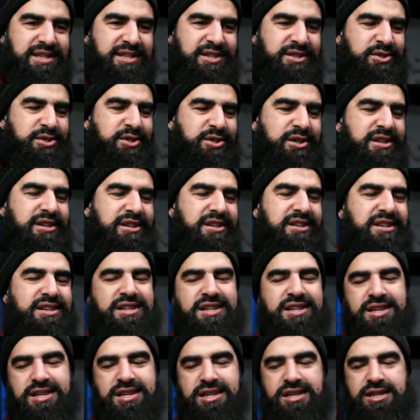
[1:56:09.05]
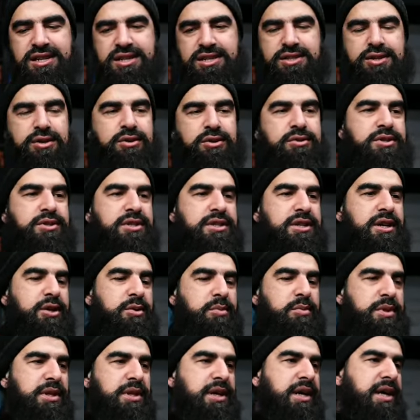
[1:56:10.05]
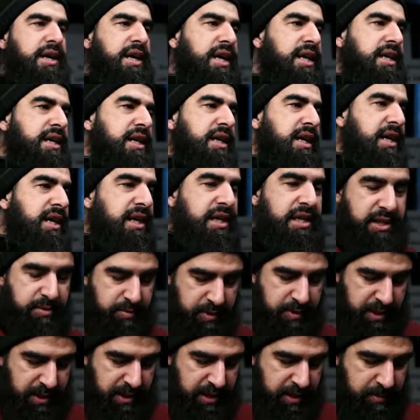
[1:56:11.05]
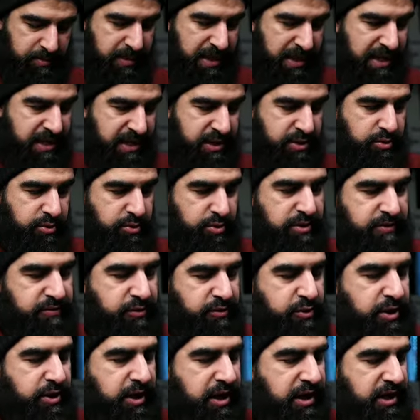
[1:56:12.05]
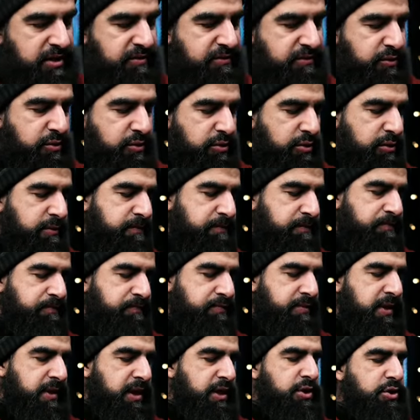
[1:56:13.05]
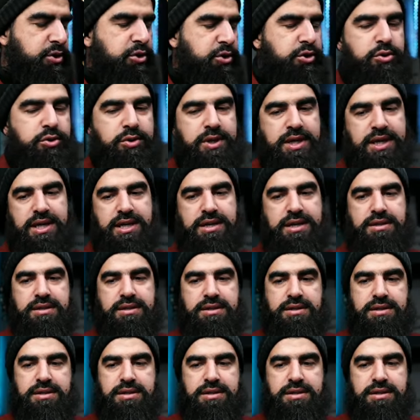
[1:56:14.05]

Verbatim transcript: Inshallah. So, Jazakumullah khair, guys. May Allah bless all of you guys for tuning in.